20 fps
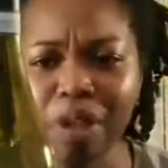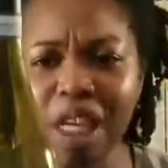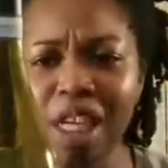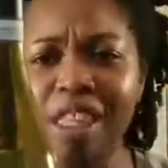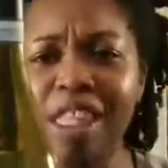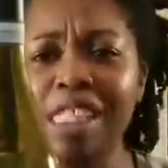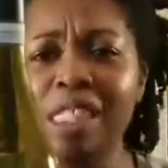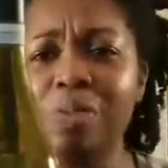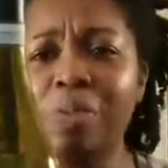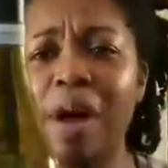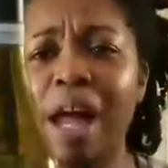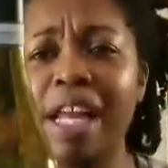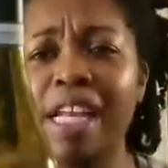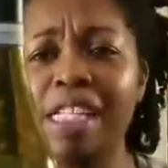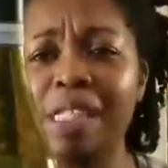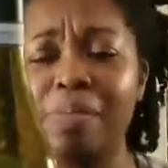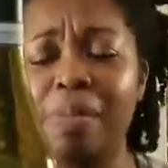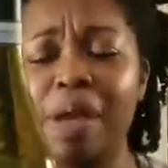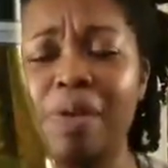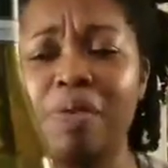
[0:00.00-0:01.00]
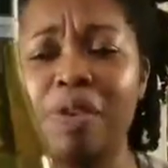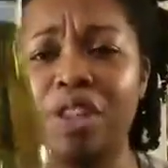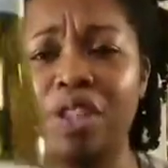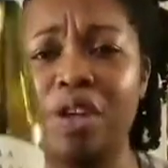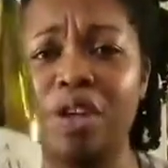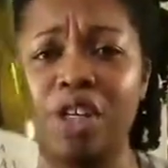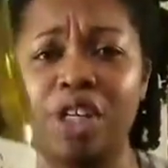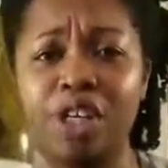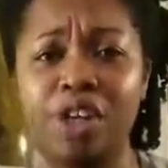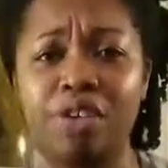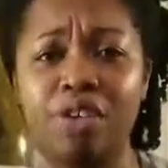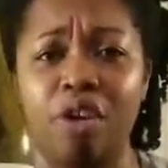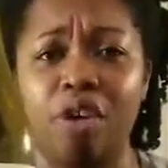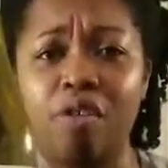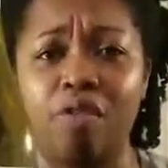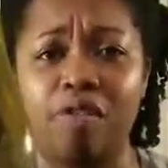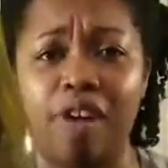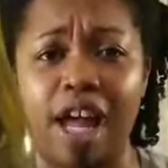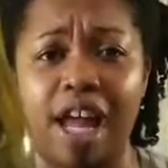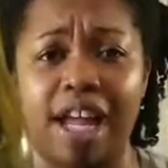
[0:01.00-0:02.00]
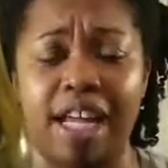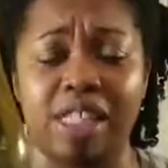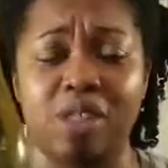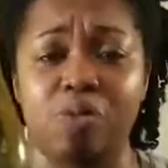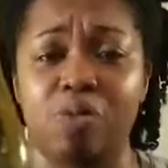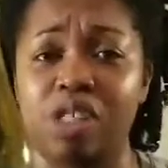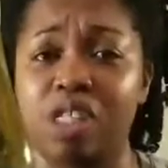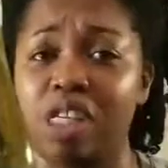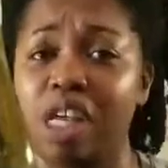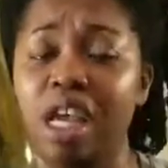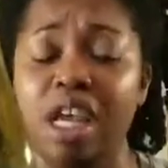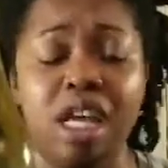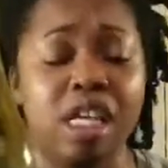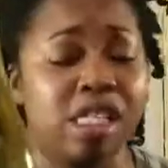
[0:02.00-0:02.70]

This wine is made with 30-year-old vines, which